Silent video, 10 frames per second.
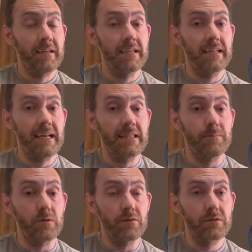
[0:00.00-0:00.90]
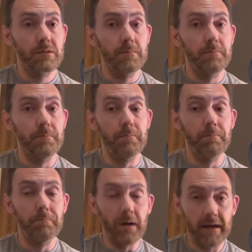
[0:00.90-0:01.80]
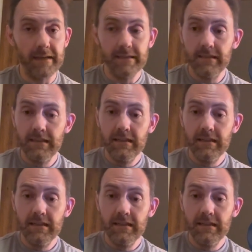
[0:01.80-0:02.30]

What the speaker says: It had the most bite.